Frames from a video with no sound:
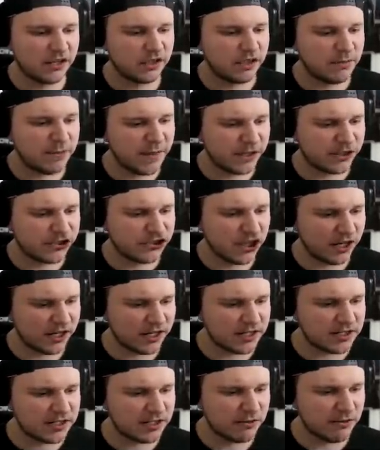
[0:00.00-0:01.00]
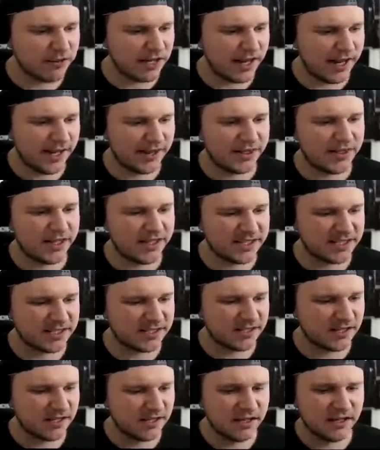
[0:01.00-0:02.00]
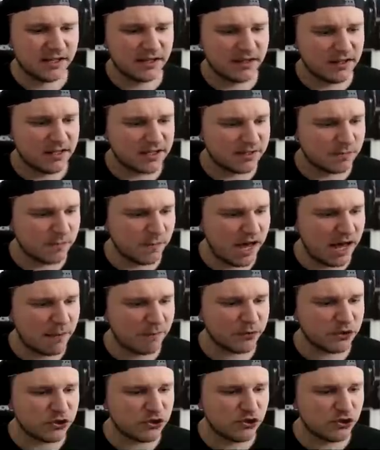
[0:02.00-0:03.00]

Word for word: Did the big chungus do that? This this map is